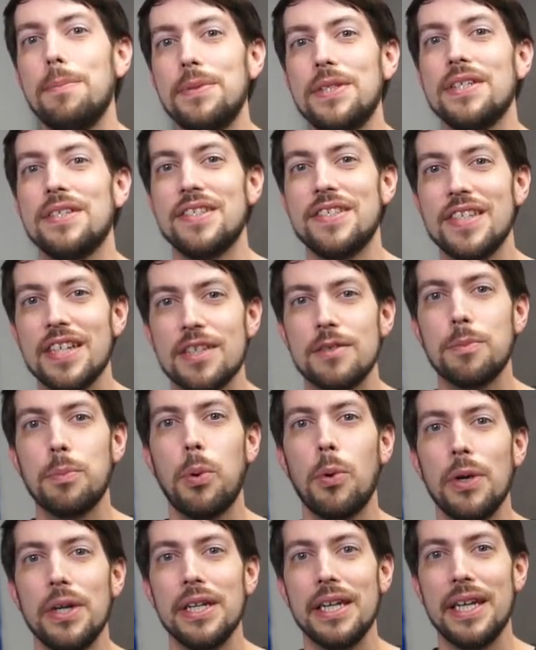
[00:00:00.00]
to six
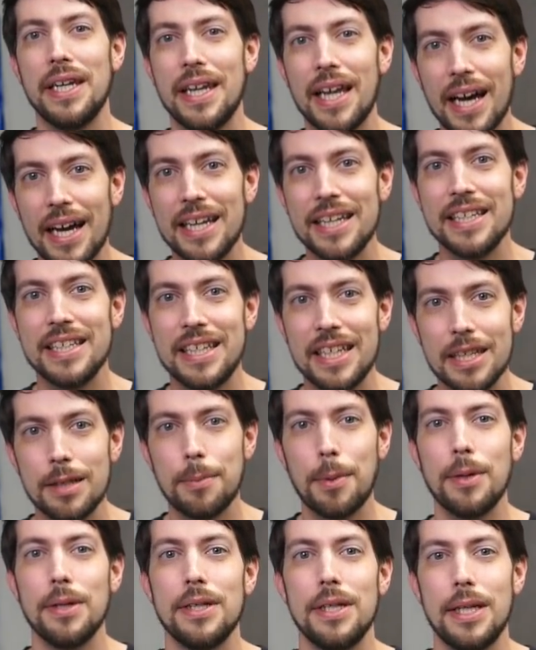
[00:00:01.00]
point nine
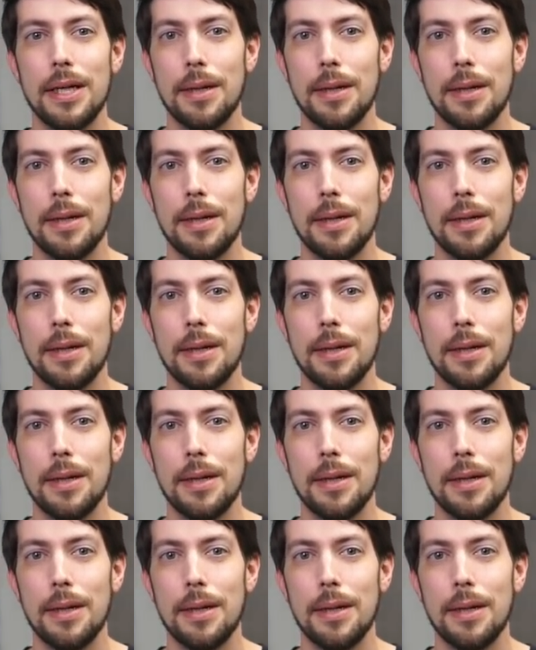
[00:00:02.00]
gigabytes.